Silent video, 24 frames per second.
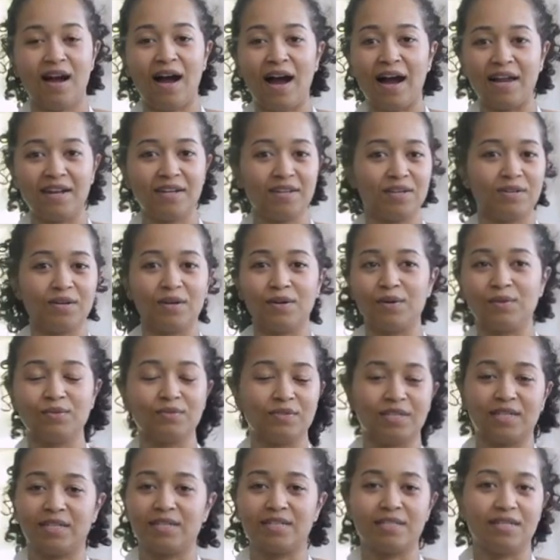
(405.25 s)
I didn't own
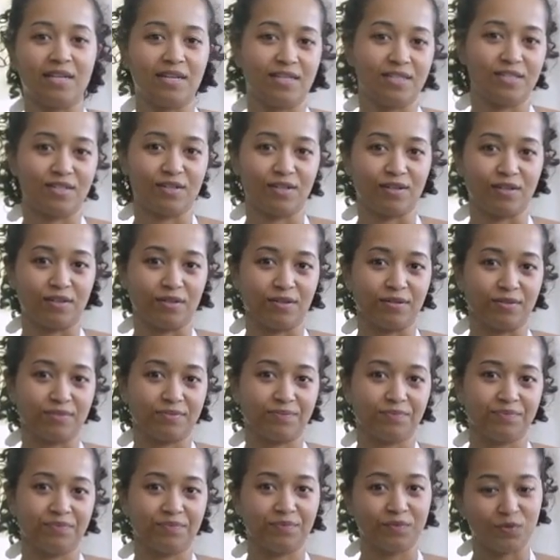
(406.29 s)
like a nicer
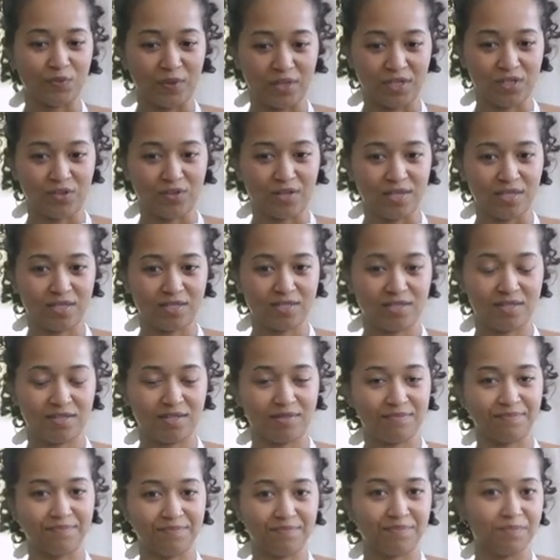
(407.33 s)
white
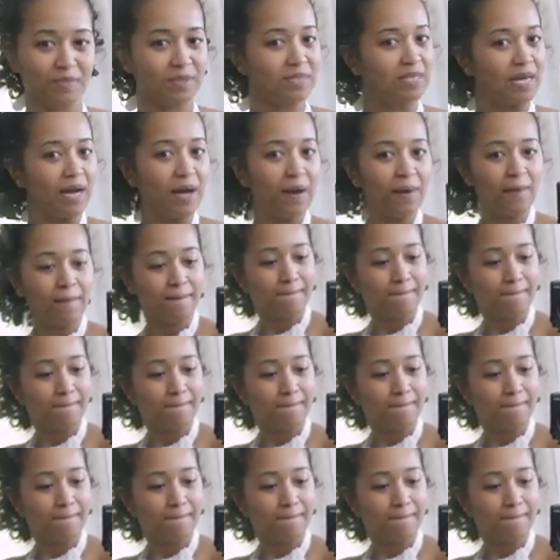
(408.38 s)
dress. Now